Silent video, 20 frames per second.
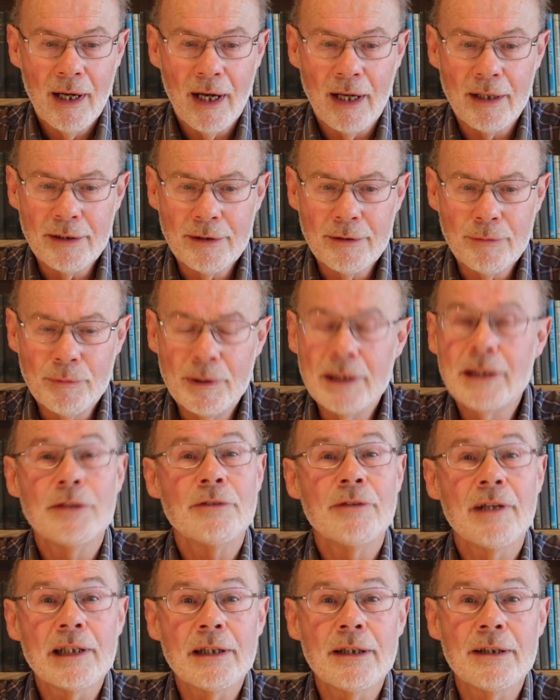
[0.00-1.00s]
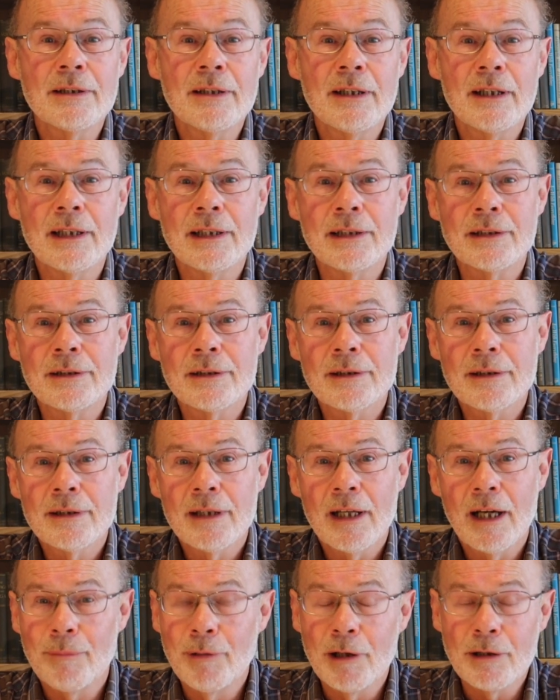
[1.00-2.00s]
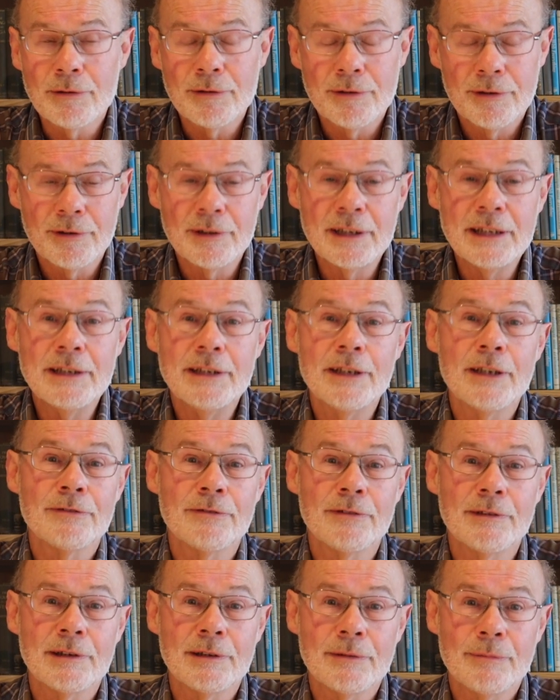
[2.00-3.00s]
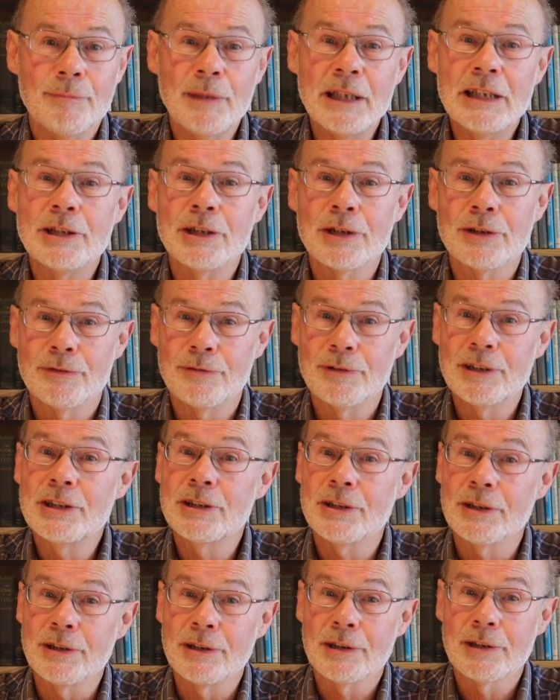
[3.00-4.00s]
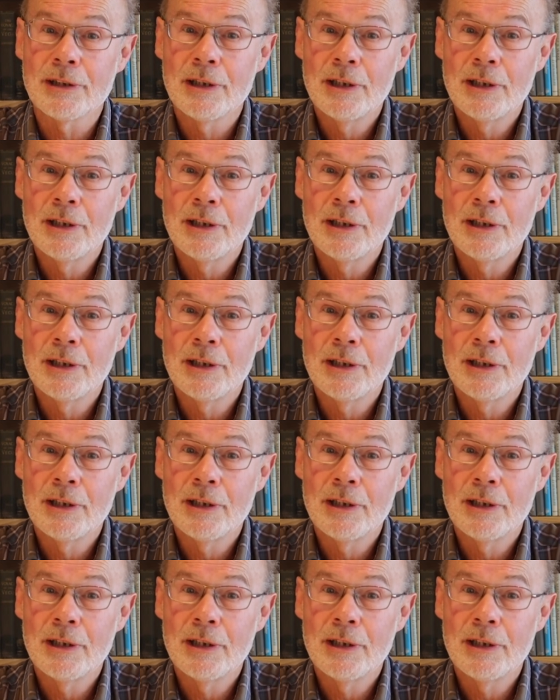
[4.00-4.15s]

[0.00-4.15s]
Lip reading: and we can recognise about 3 different major regions